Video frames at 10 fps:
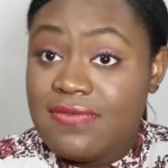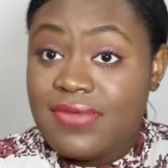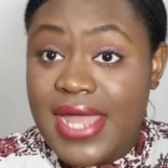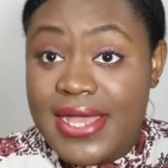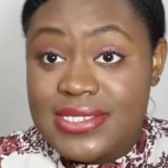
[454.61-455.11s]

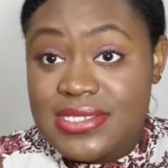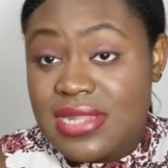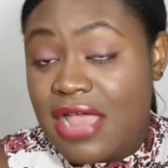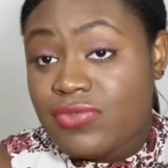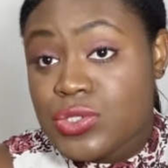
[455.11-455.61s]
of class
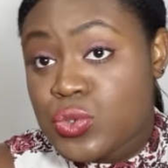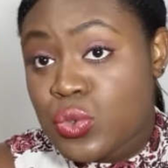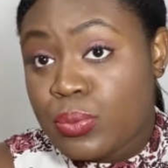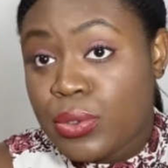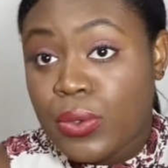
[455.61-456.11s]
and after
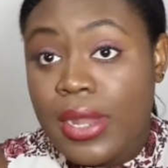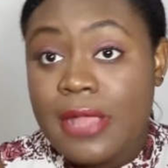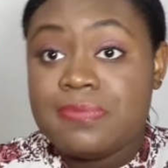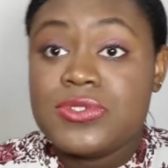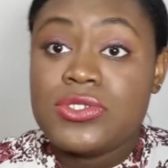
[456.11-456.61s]
school
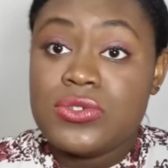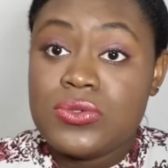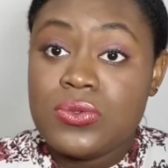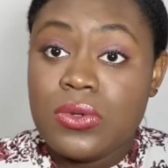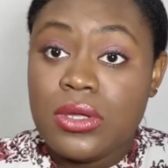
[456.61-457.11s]
programs
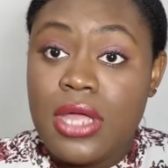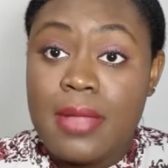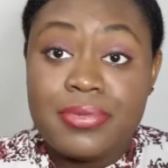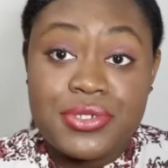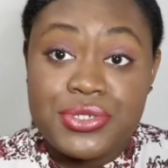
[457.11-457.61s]
to
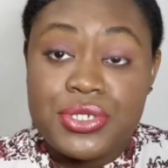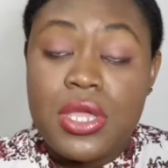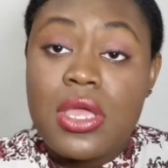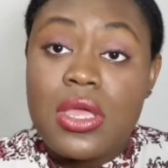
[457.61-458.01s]
accomplish